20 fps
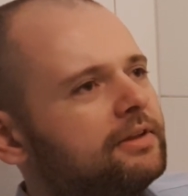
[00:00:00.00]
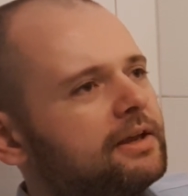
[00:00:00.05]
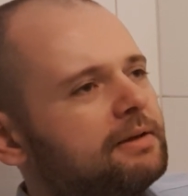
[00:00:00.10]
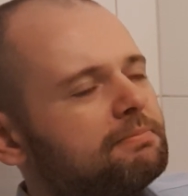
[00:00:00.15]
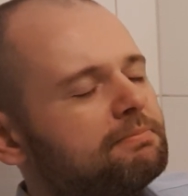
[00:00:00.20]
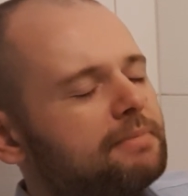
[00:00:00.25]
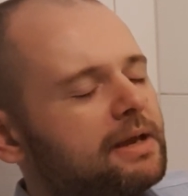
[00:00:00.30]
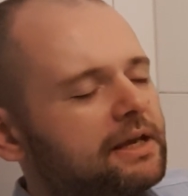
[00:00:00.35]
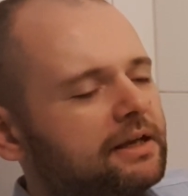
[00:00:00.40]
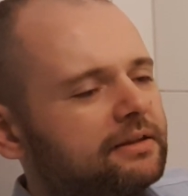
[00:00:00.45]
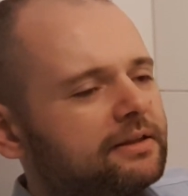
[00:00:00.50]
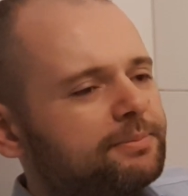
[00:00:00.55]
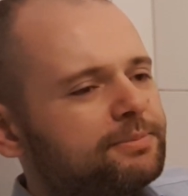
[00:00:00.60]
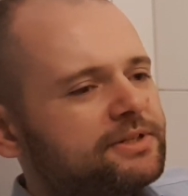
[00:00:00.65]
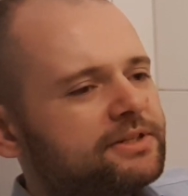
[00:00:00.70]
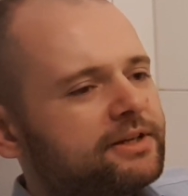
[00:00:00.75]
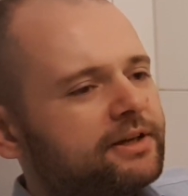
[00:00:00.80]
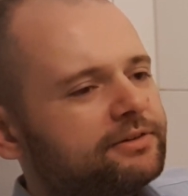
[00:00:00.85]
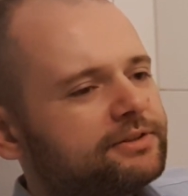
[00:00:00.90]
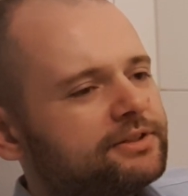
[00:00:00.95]
make
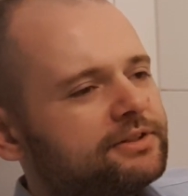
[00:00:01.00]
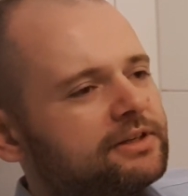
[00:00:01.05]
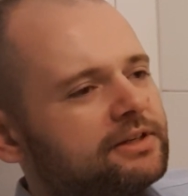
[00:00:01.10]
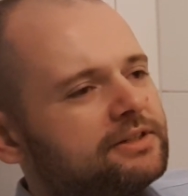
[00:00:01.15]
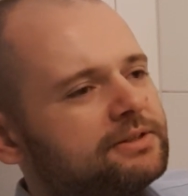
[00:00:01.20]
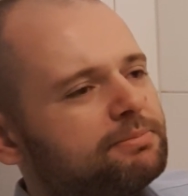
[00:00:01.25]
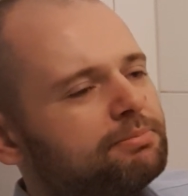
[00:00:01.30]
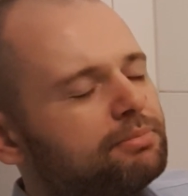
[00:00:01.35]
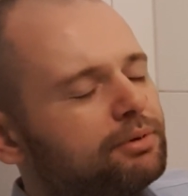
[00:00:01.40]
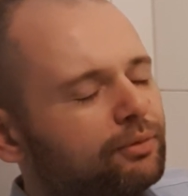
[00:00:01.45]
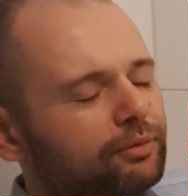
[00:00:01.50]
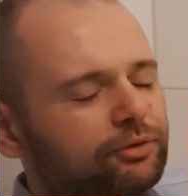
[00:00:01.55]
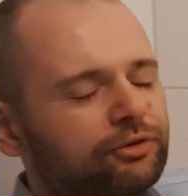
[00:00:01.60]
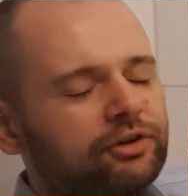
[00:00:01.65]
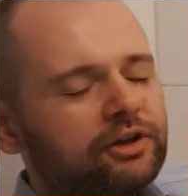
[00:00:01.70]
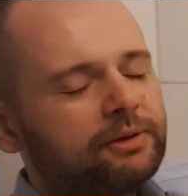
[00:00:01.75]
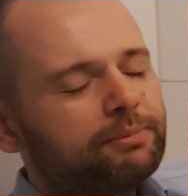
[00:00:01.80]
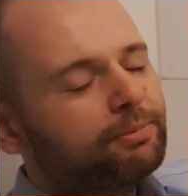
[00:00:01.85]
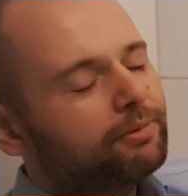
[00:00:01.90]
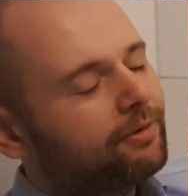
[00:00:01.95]
themselves these
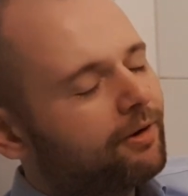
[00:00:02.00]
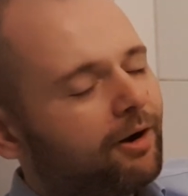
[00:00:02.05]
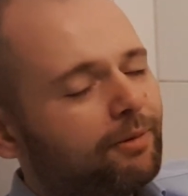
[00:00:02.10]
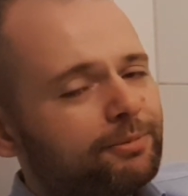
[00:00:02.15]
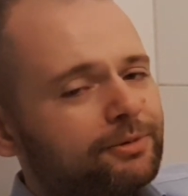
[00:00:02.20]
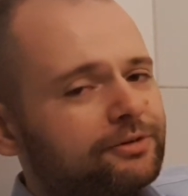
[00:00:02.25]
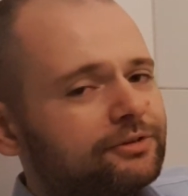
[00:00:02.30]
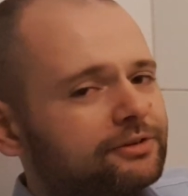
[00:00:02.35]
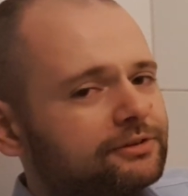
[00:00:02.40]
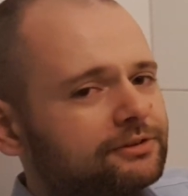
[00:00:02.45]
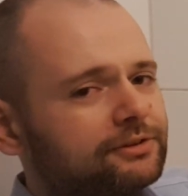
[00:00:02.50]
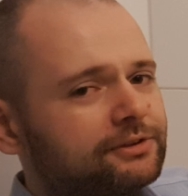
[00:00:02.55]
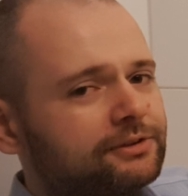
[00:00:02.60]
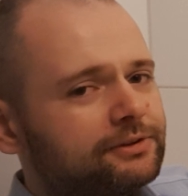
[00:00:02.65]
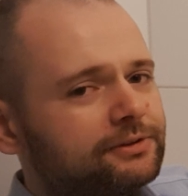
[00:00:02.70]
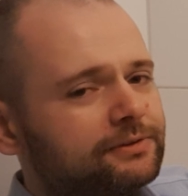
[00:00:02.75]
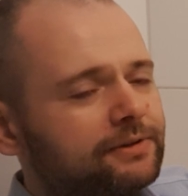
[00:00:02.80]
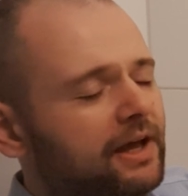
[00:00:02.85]
bullshit promises.